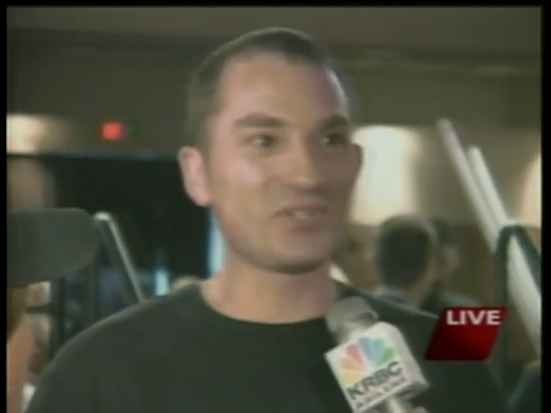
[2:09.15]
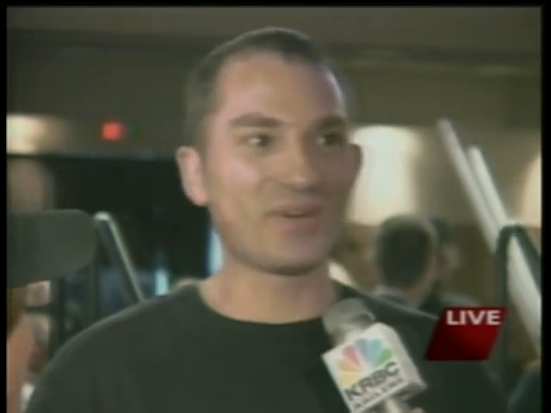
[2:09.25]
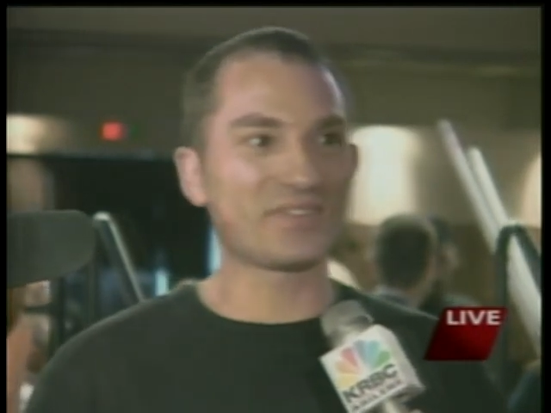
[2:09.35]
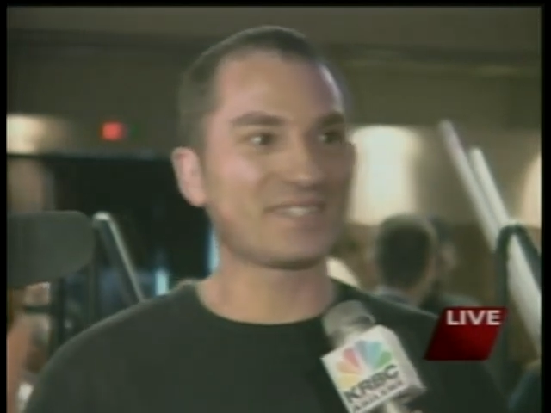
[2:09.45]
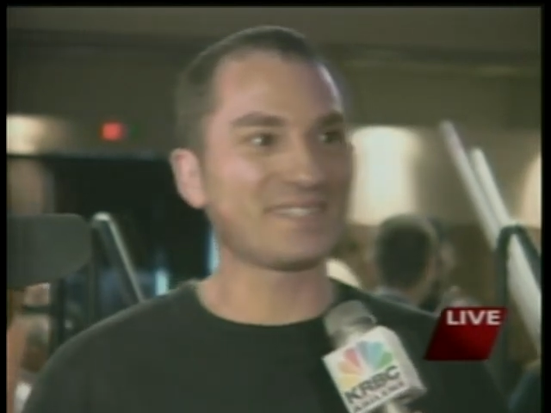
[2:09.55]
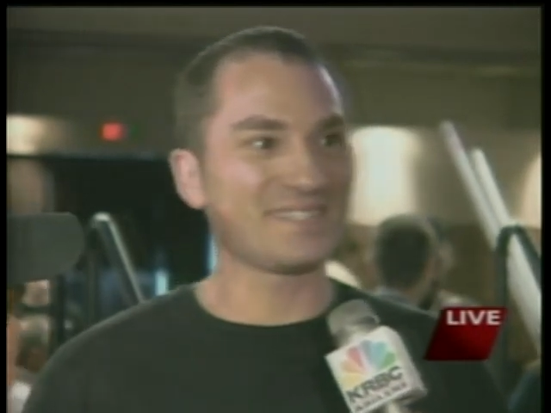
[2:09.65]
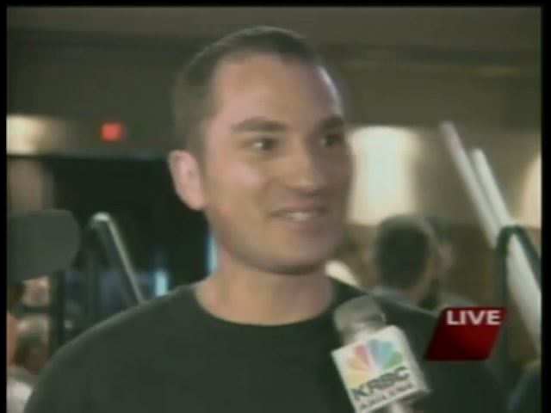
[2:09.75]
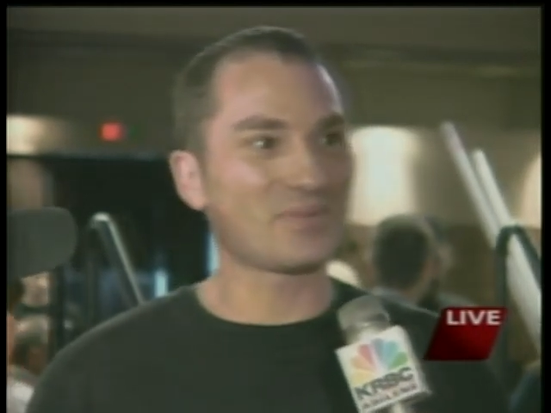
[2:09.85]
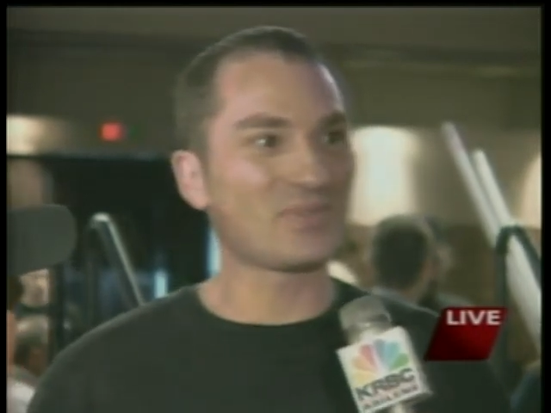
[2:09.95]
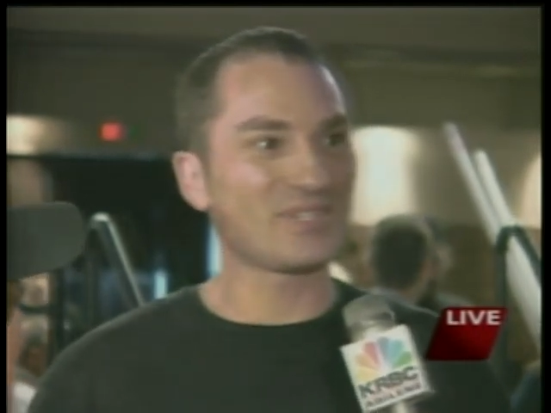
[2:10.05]
UFC and
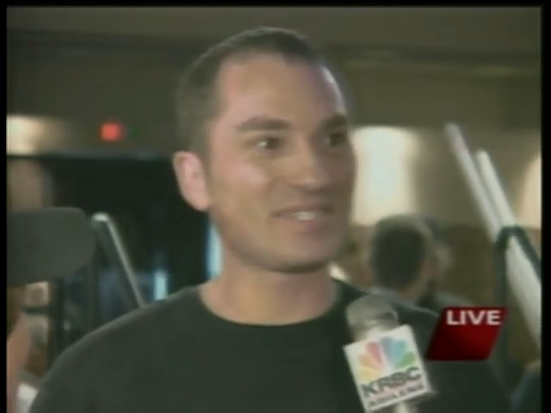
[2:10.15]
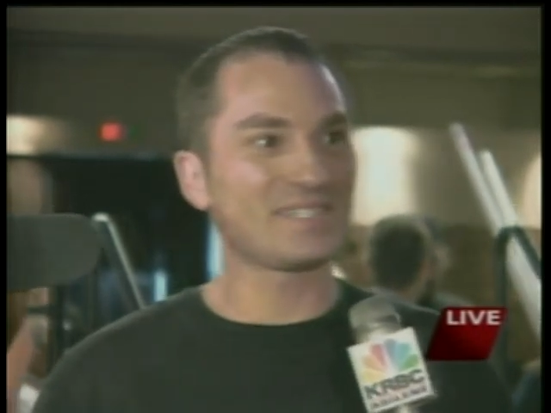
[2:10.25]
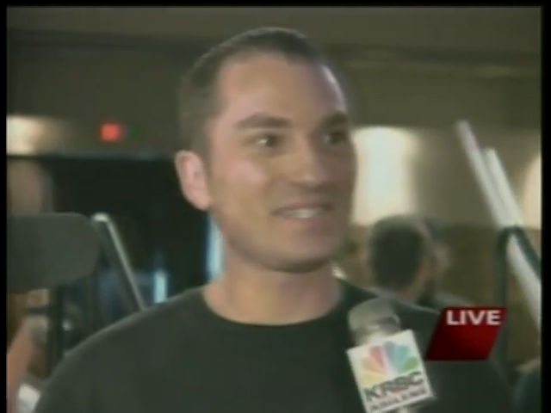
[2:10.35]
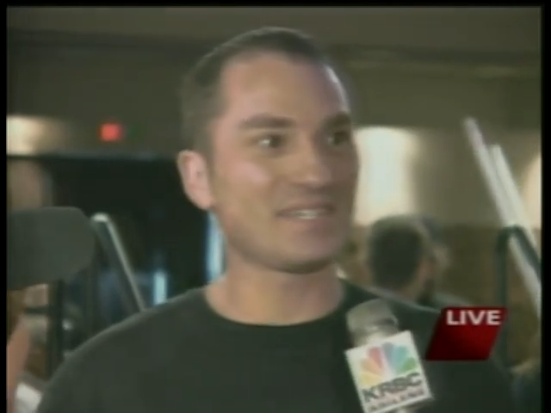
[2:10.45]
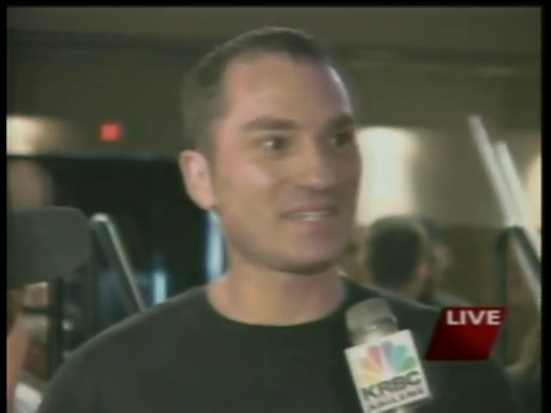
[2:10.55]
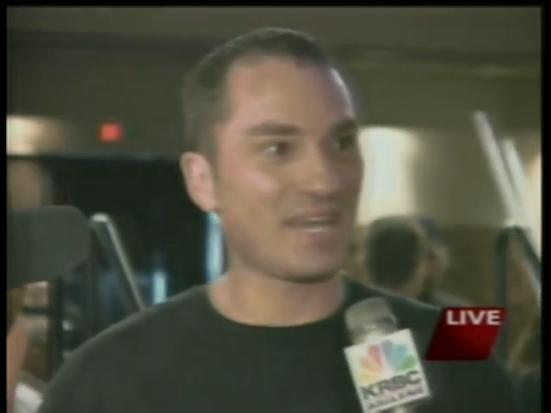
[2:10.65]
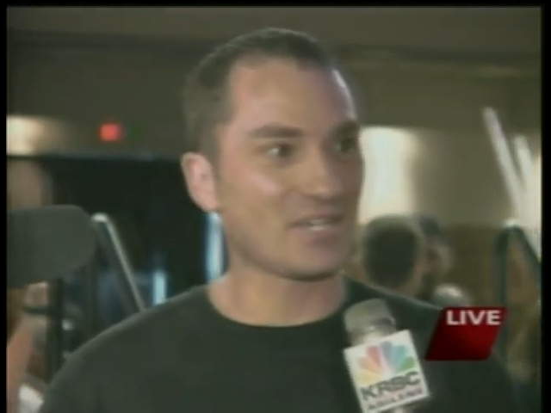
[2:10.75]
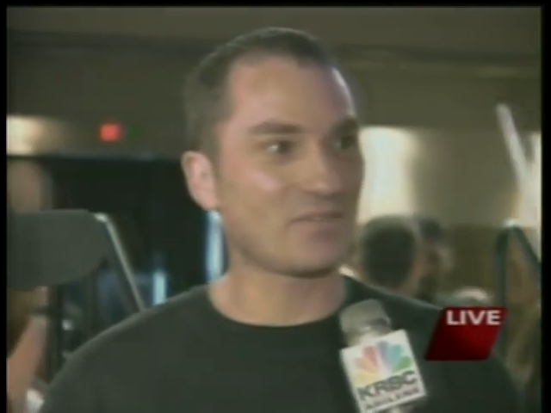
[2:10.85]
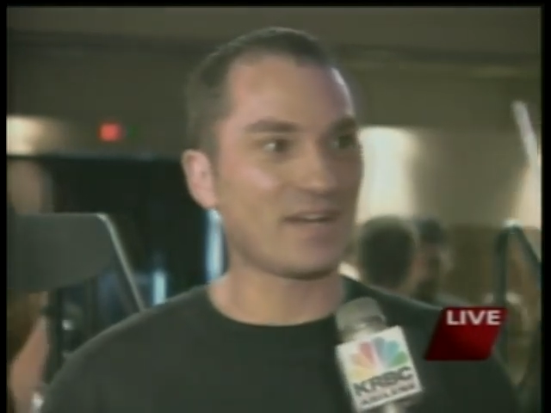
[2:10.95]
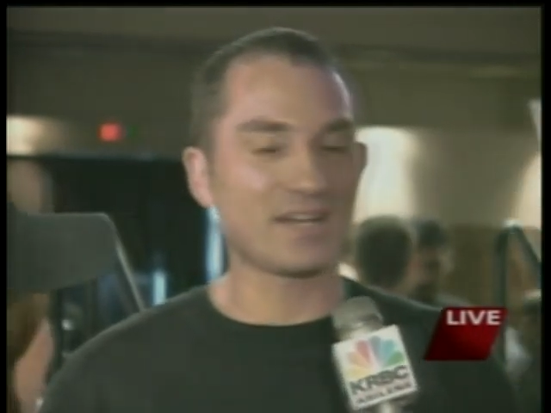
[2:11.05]
WEC and
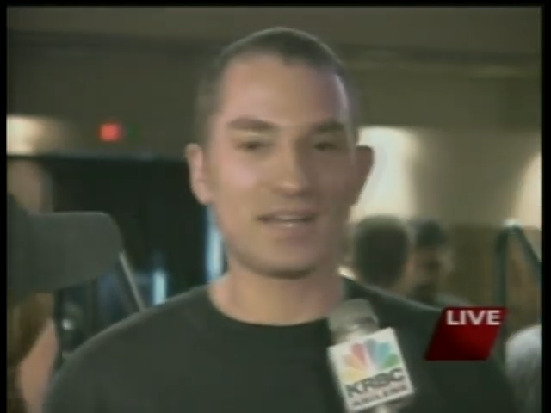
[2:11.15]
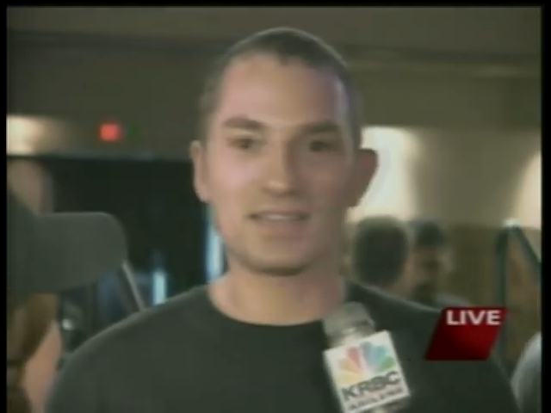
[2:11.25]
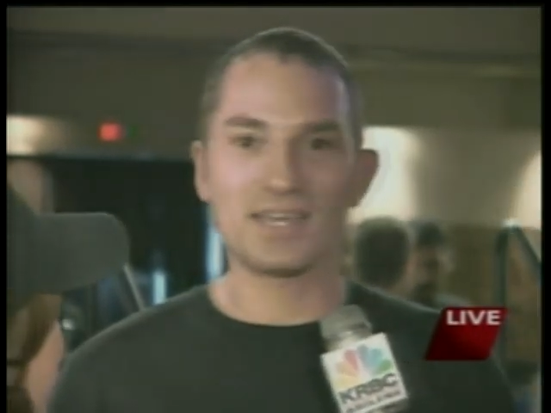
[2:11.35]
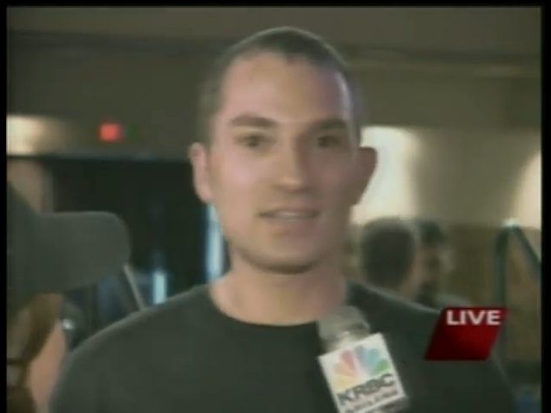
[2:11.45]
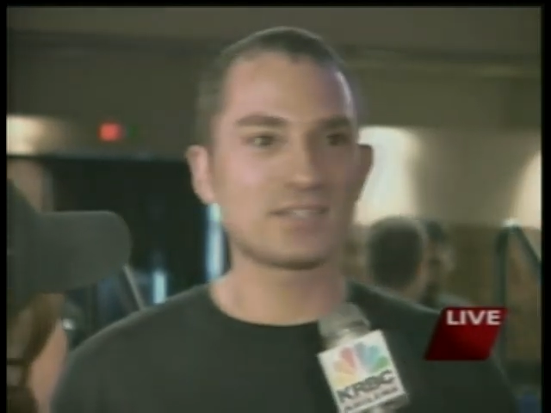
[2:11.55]
cage fighting like that.